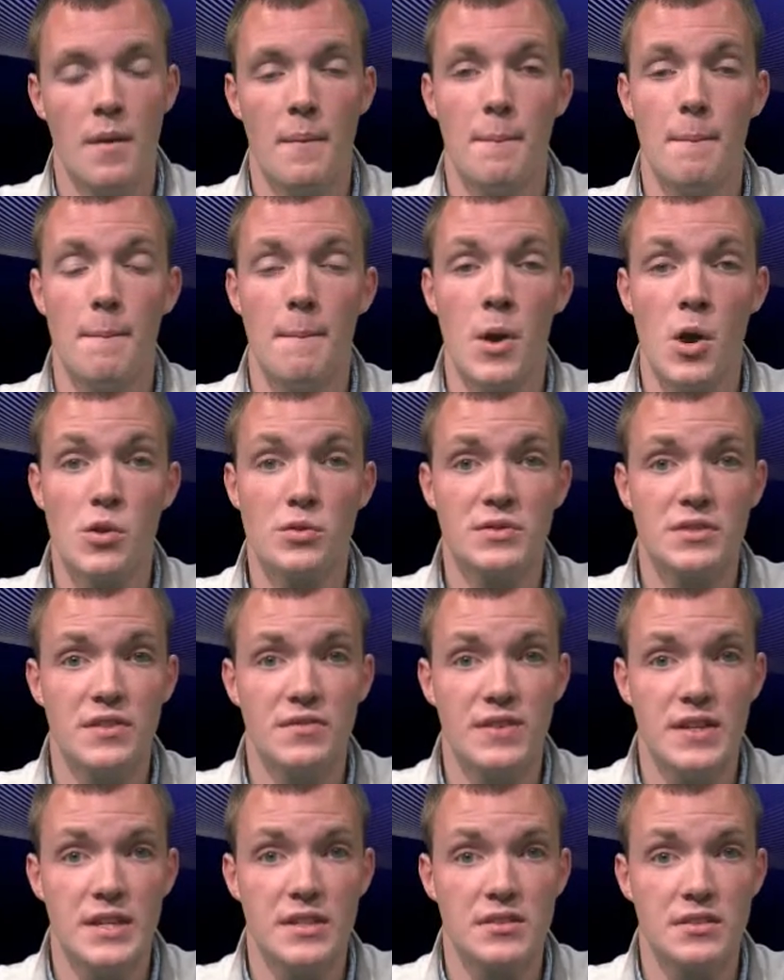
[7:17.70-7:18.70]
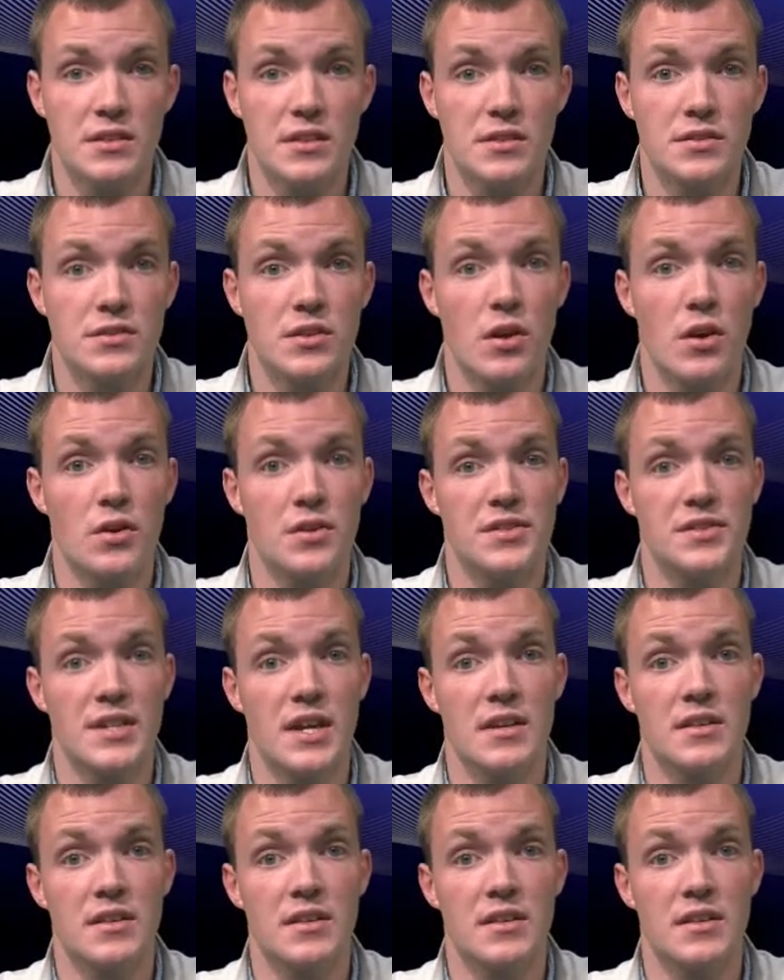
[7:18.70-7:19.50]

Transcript: Most visas are set